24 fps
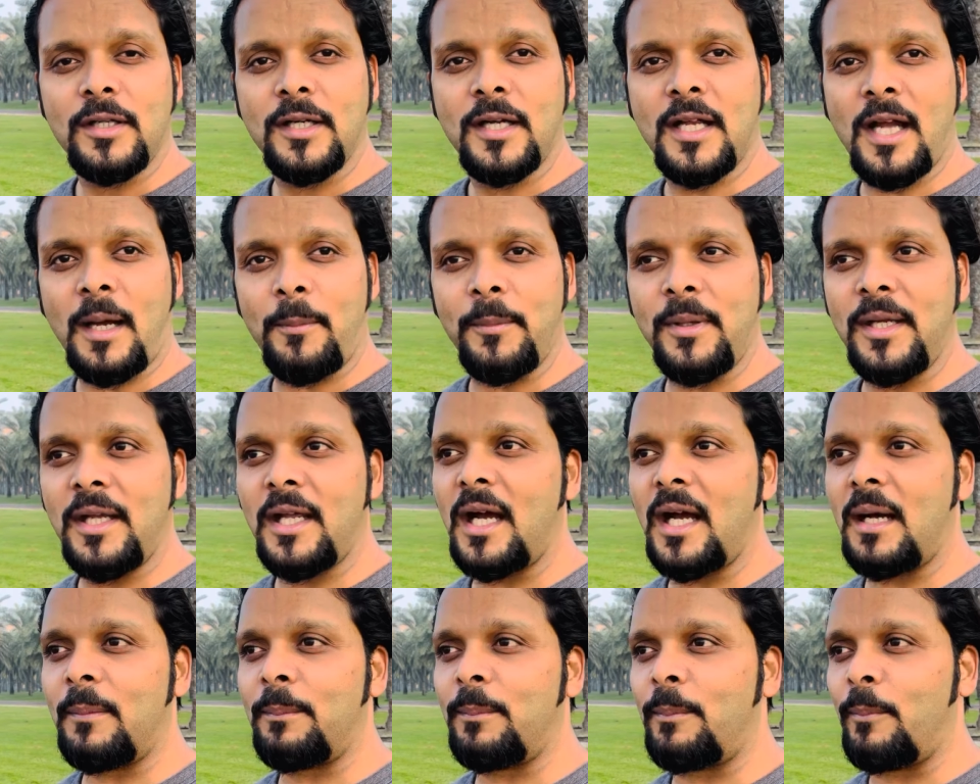coming
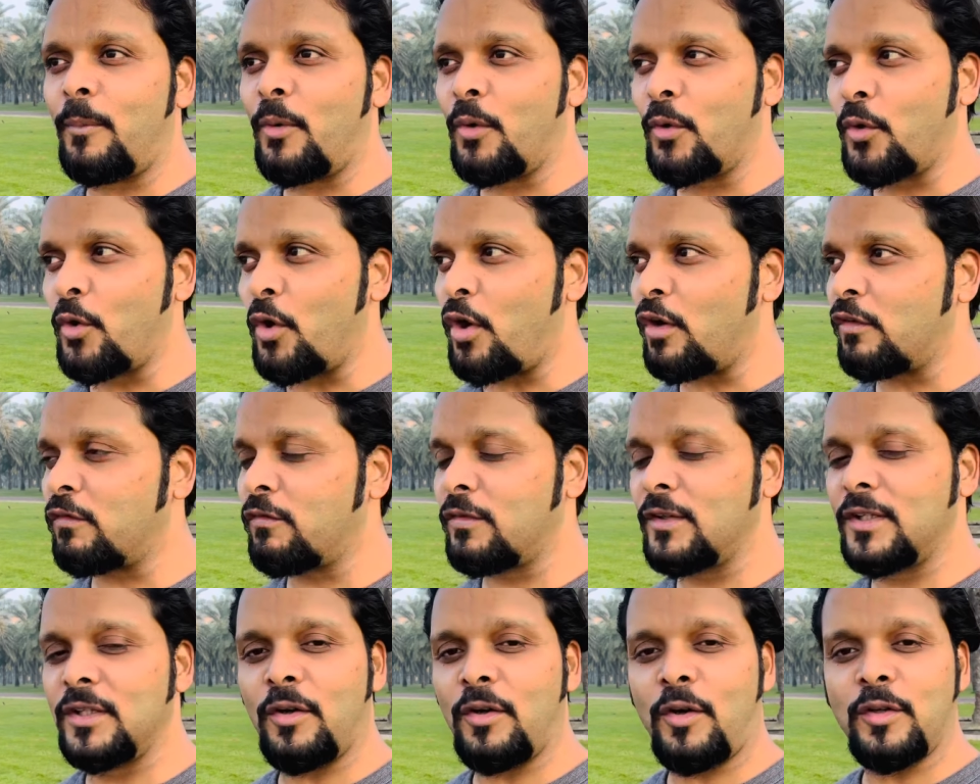up more
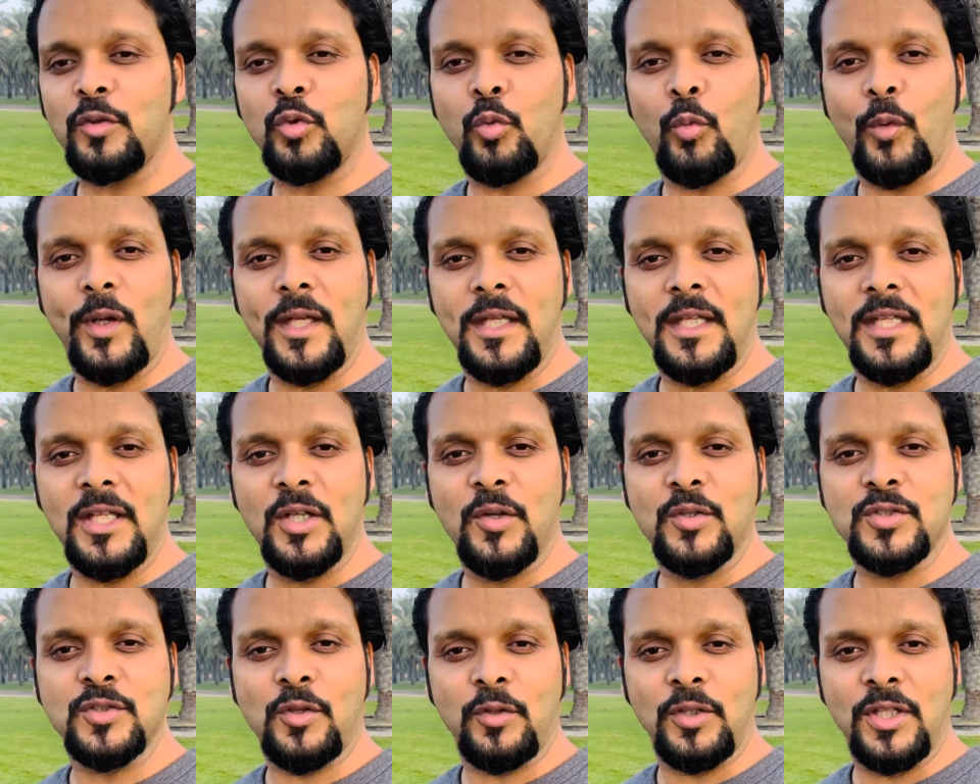often on
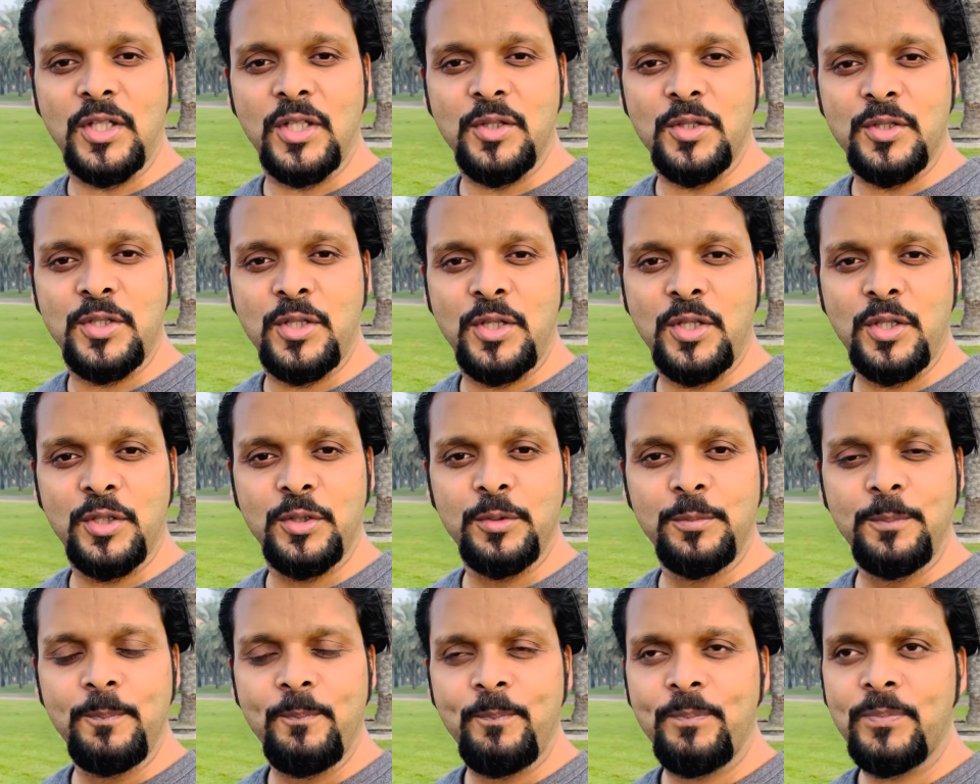videos on
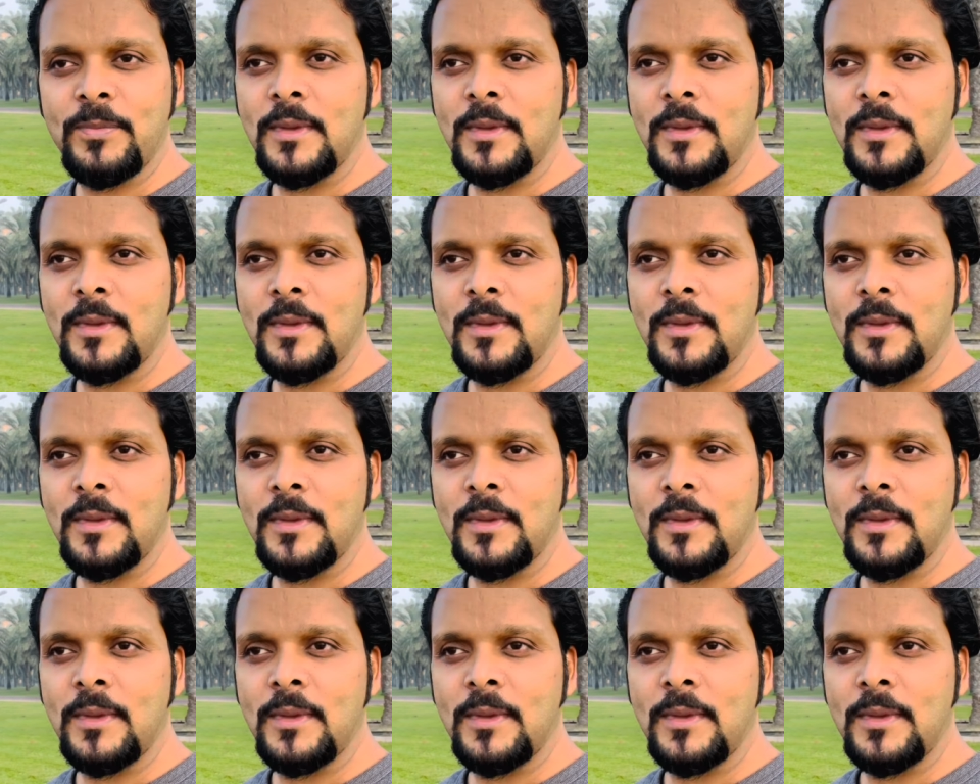YouTube.